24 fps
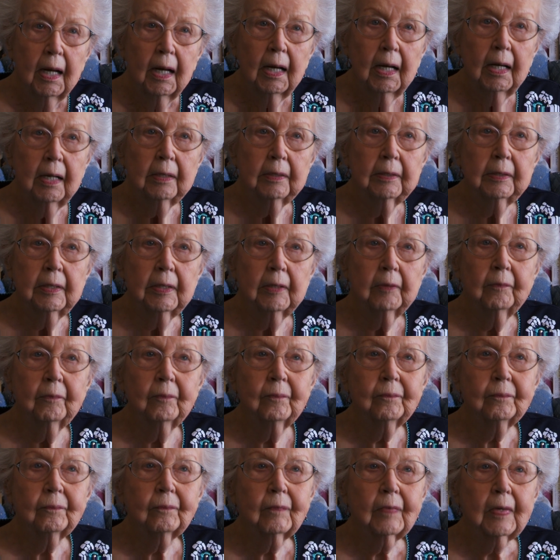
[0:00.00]
and
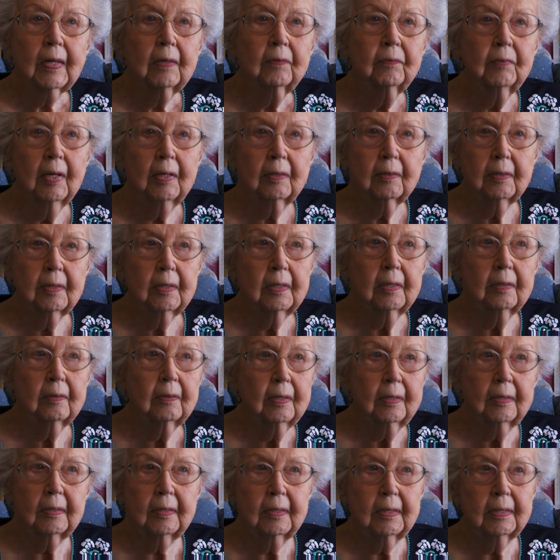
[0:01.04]
um, that,
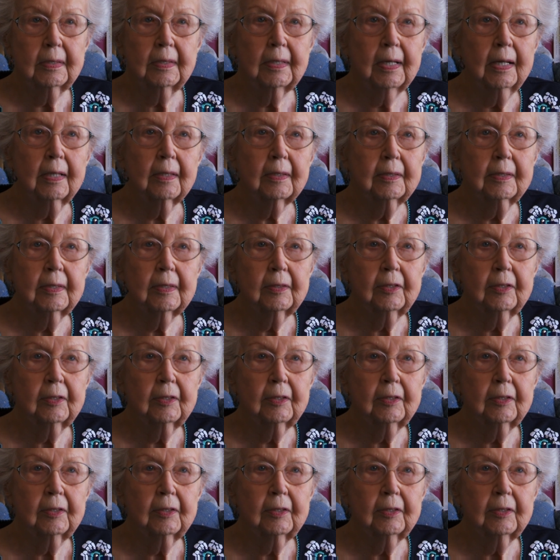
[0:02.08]
that